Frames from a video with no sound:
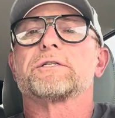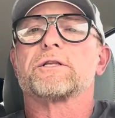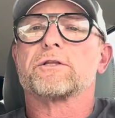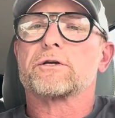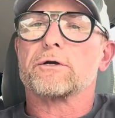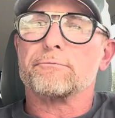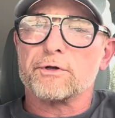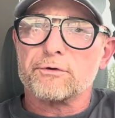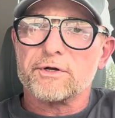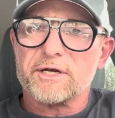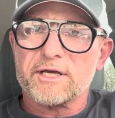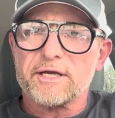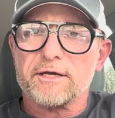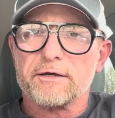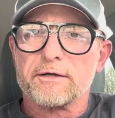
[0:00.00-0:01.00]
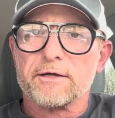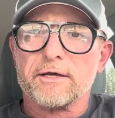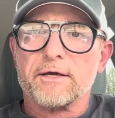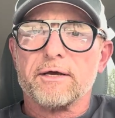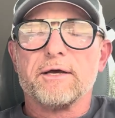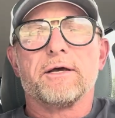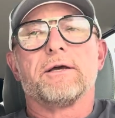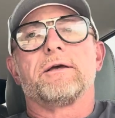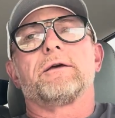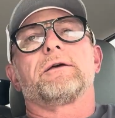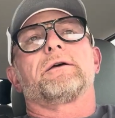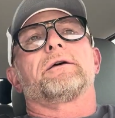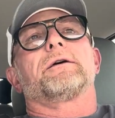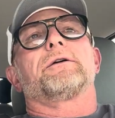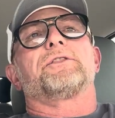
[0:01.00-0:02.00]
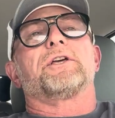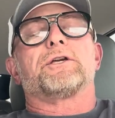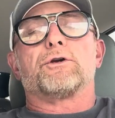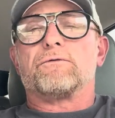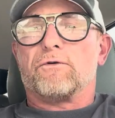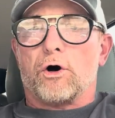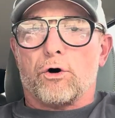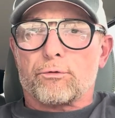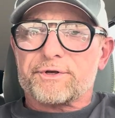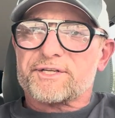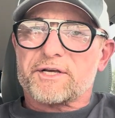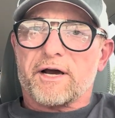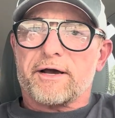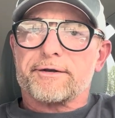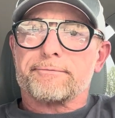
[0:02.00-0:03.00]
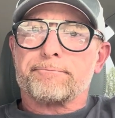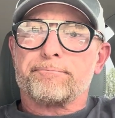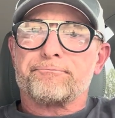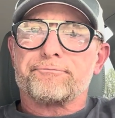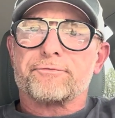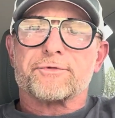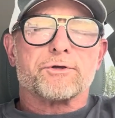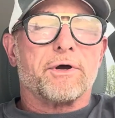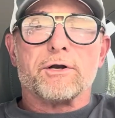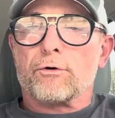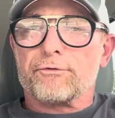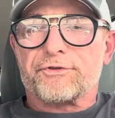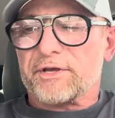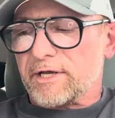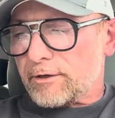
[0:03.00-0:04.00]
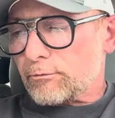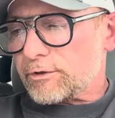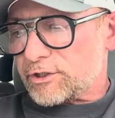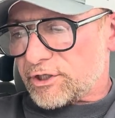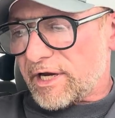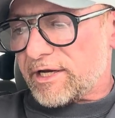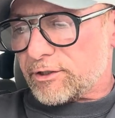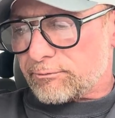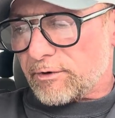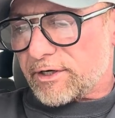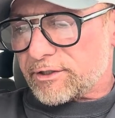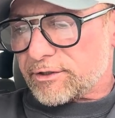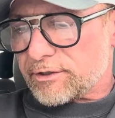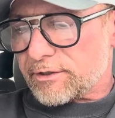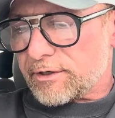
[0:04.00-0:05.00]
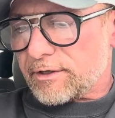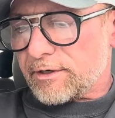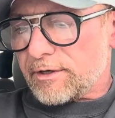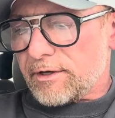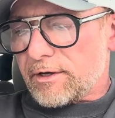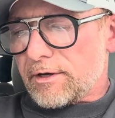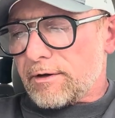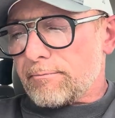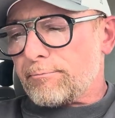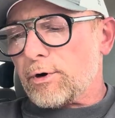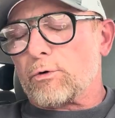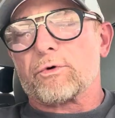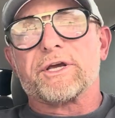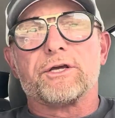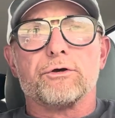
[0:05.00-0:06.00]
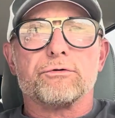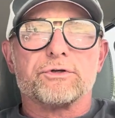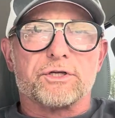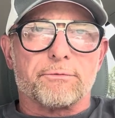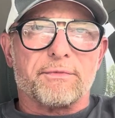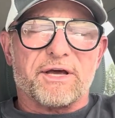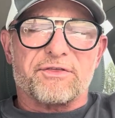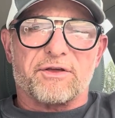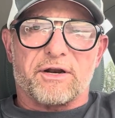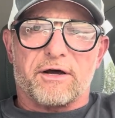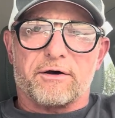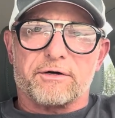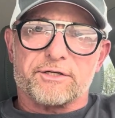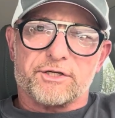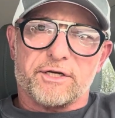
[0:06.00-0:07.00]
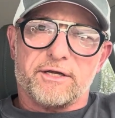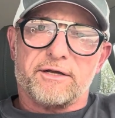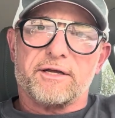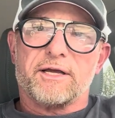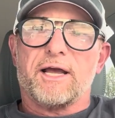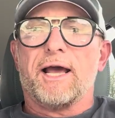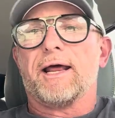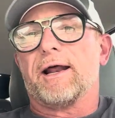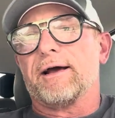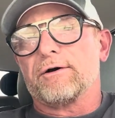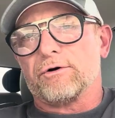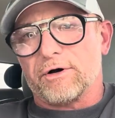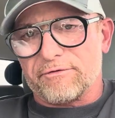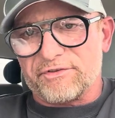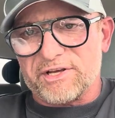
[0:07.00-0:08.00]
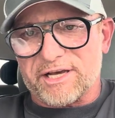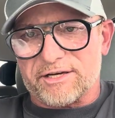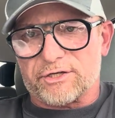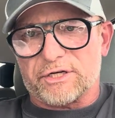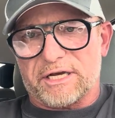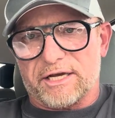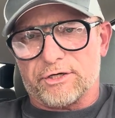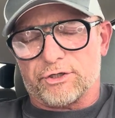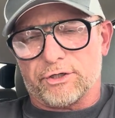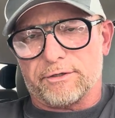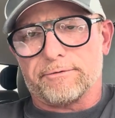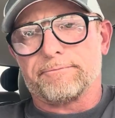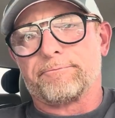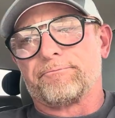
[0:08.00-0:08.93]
and the community that you've always gotten. So I don't think it would change much. But we use the methodology, and I love the education.